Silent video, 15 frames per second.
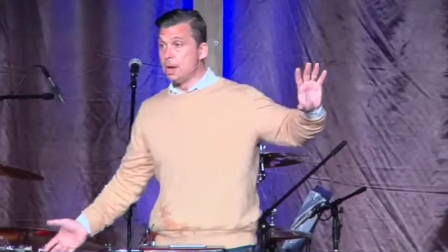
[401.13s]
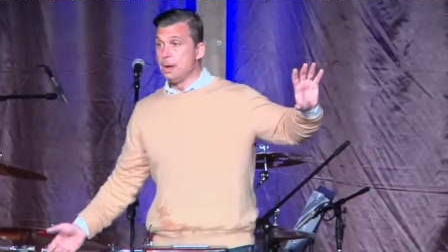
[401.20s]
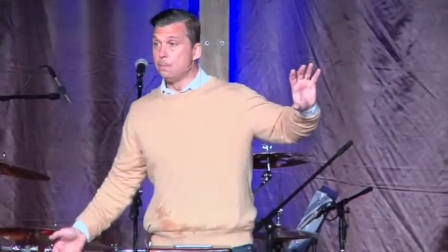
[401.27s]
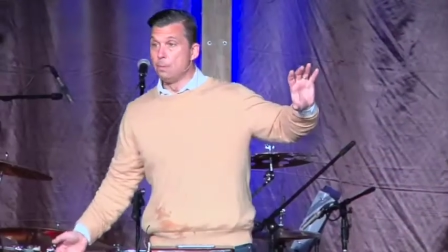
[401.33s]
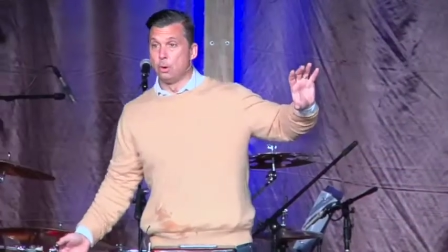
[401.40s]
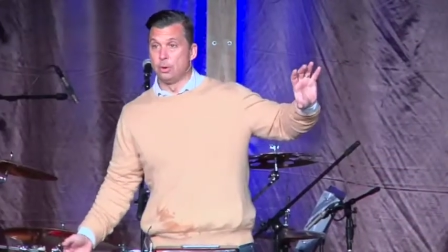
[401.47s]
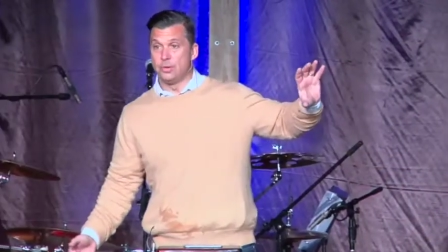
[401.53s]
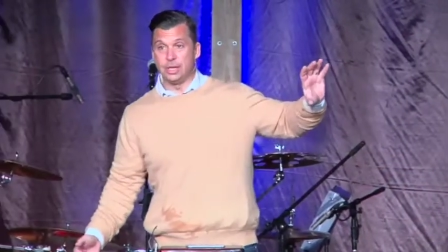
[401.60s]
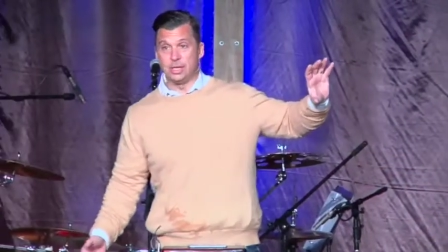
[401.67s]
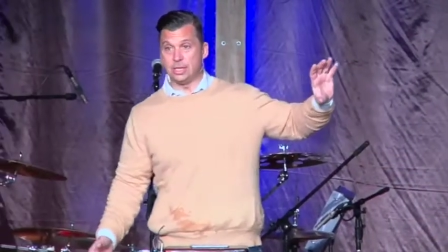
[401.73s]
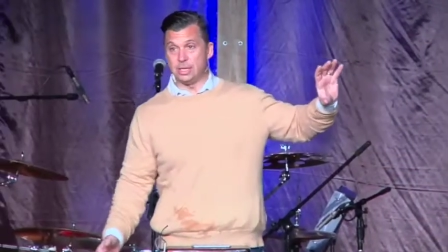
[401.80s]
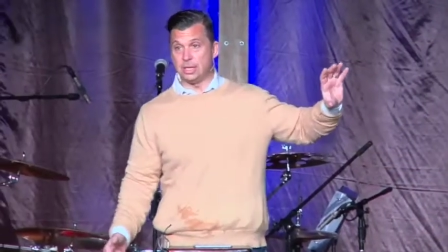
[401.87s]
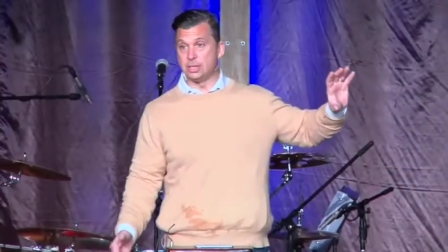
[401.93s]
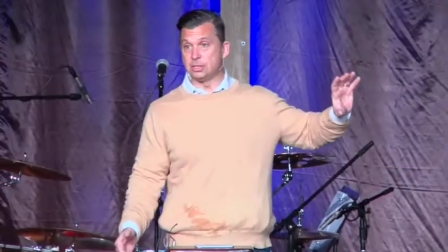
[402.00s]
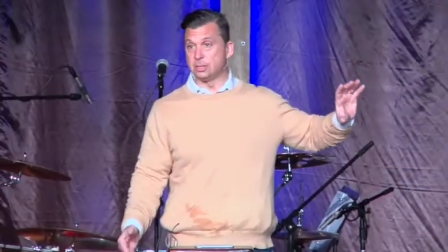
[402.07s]
more than it
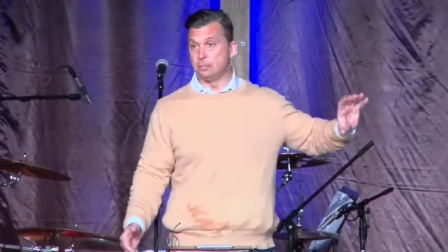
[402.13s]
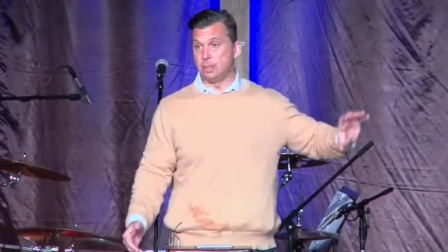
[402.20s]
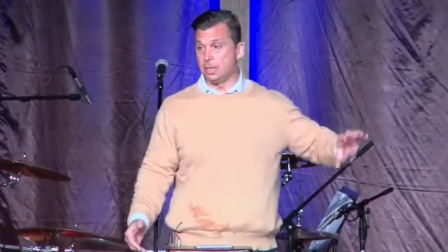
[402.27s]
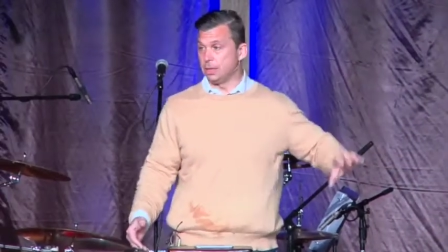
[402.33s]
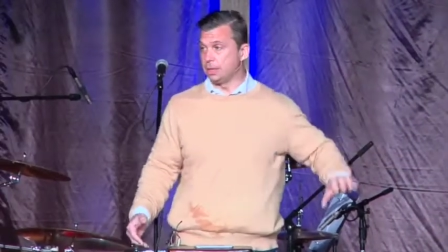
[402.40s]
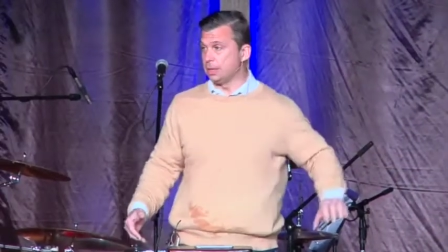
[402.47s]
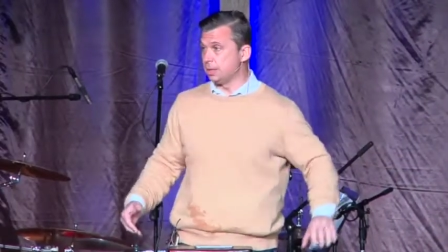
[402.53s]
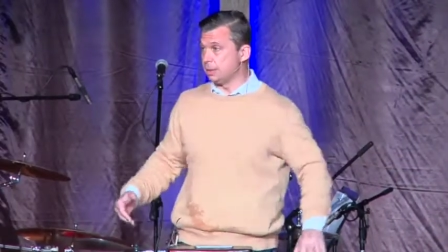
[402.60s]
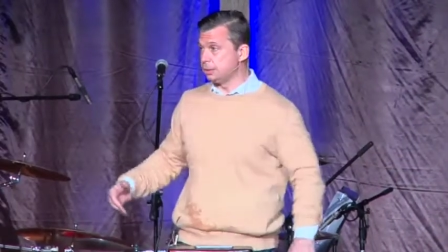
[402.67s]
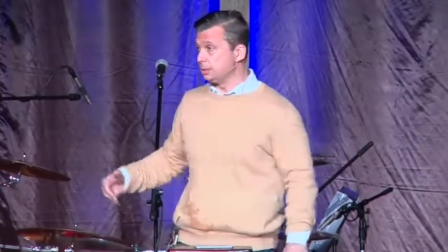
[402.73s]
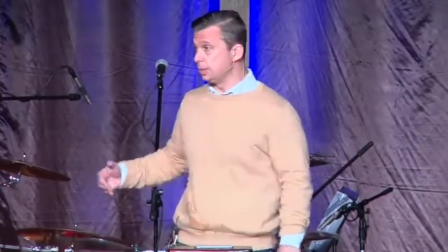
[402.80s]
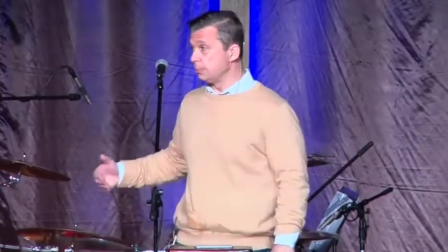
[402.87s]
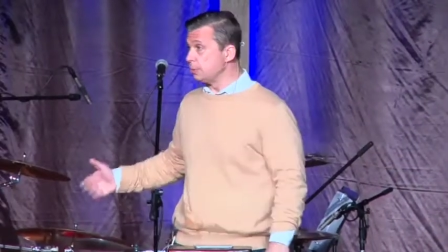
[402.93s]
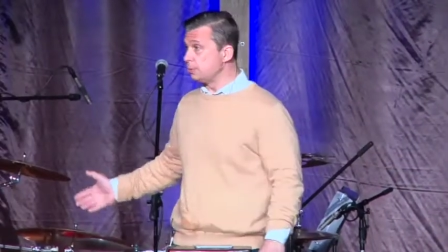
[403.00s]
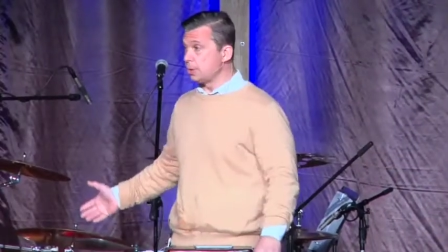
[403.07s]
is in being a
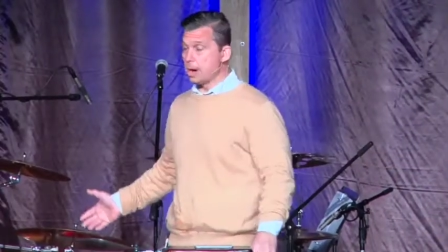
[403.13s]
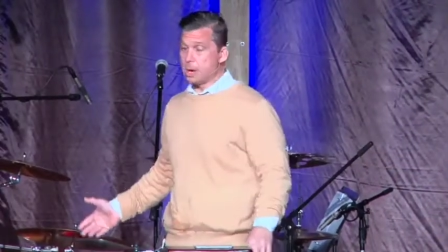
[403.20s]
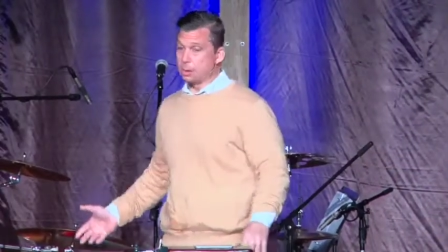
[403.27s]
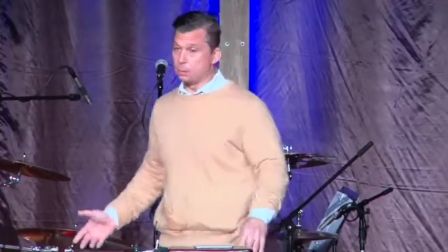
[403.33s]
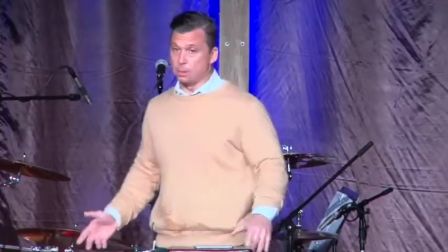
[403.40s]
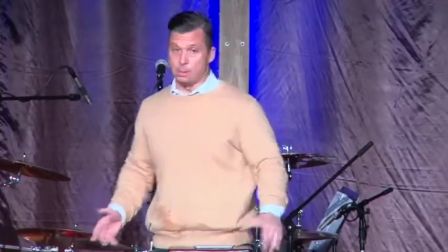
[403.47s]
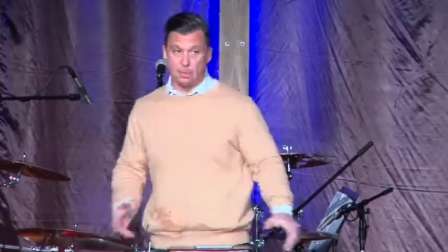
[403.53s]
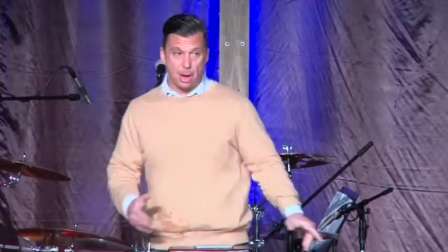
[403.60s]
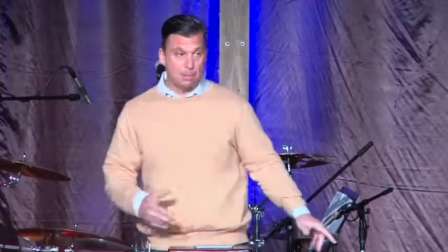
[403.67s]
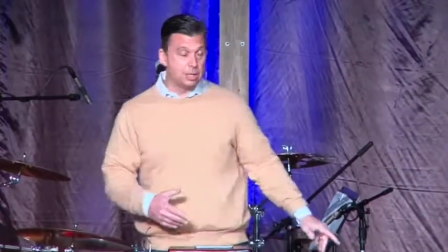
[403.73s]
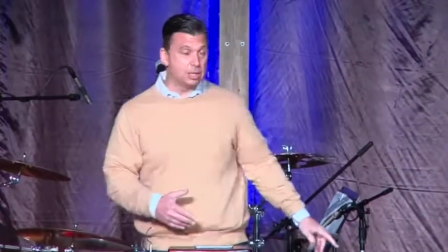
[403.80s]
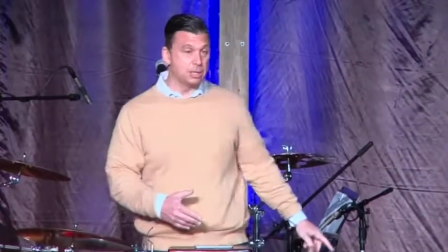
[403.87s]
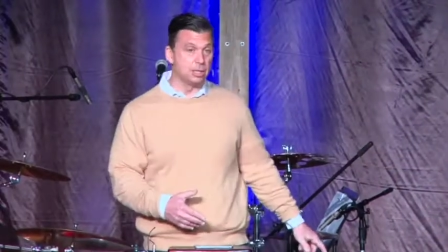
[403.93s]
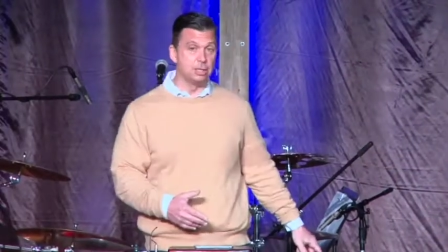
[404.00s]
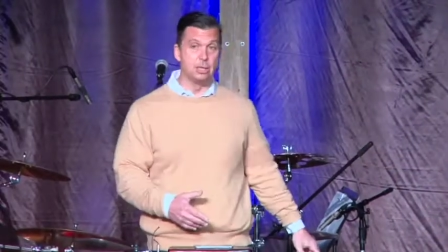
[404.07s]
Democrat or
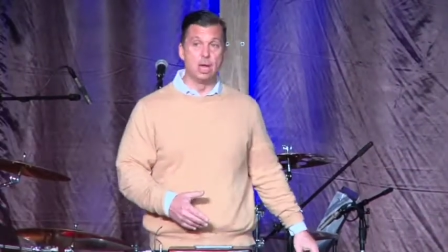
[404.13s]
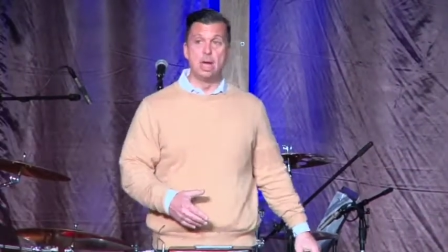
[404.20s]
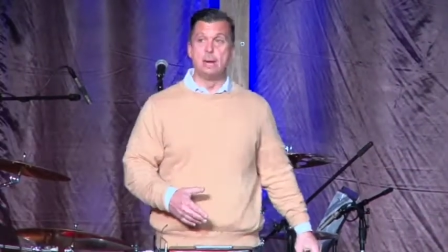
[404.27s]
Republican,